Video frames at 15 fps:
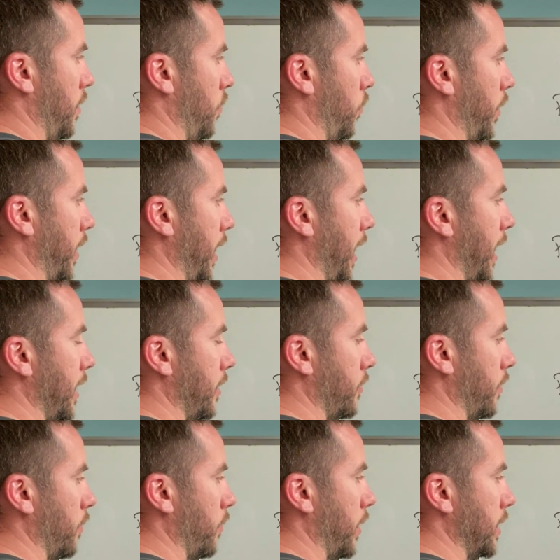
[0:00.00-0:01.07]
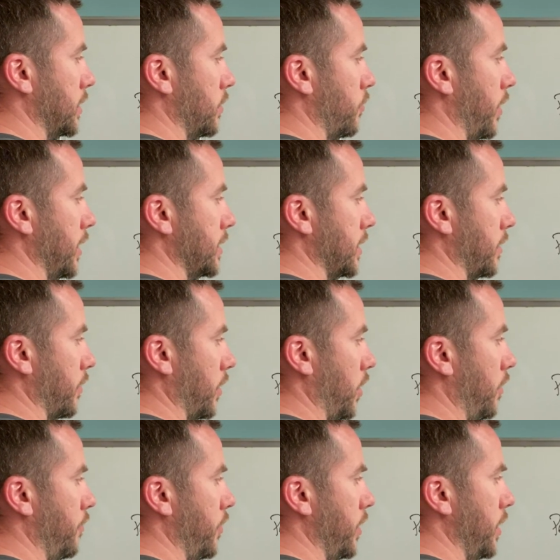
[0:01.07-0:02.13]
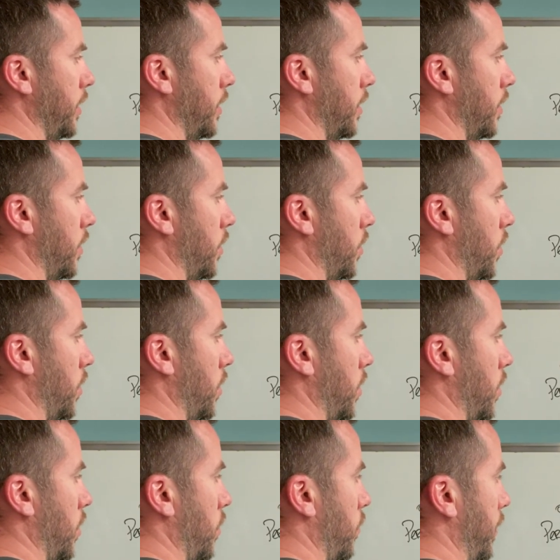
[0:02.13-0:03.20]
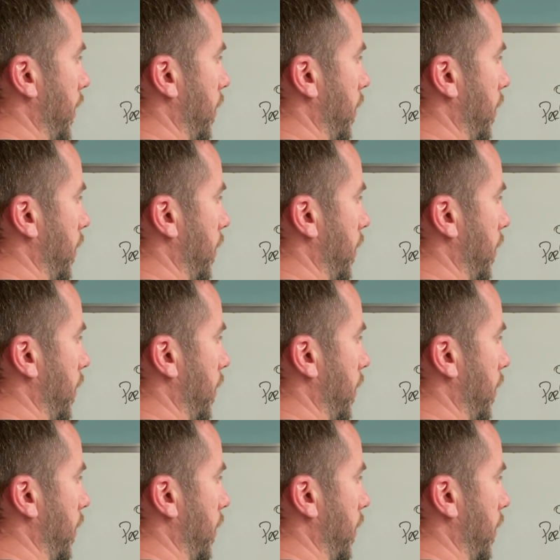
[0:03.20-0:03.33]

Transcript: With adequate rest and recovery, we